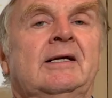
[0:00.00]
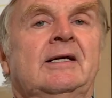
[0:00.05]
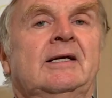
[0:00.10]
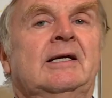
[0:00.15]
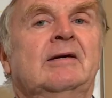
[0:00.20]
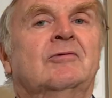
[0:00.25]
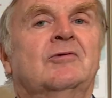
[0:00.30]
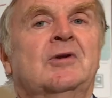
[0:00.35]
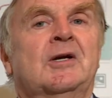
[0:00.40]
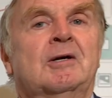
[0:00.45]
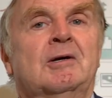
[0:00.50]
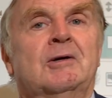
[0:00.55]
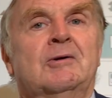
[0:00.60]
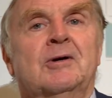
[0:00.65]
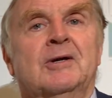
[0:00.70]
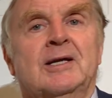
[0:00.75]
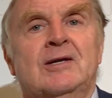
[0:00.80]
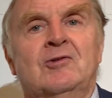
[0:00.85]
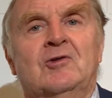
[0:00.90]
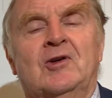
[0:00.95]
if there
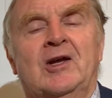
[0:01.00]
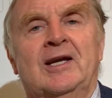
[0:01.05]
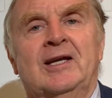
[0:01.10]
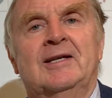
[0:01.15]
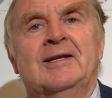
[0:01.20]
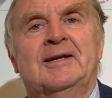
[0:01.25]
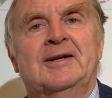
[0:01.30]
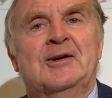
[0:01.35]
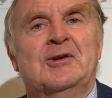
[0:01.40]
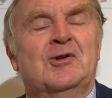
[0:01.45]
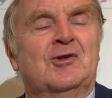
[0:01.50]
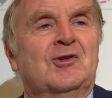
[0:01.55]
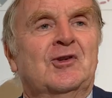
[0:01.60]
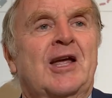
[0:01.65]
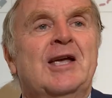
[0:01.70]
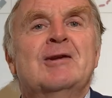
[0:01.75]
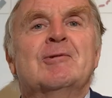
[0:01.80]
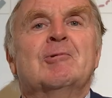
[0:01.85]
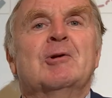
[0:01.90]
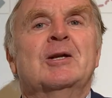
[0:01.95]
is a state